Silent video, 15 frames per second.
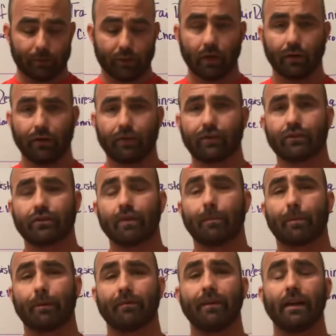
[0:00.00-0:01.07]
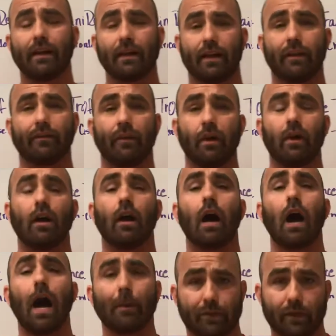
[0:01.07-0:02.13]
This is a preventative
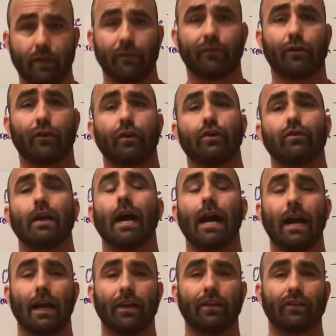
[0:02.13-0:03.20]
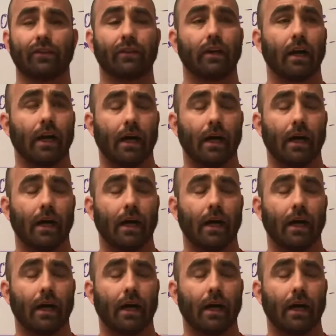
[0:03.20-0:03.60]
option for you guys.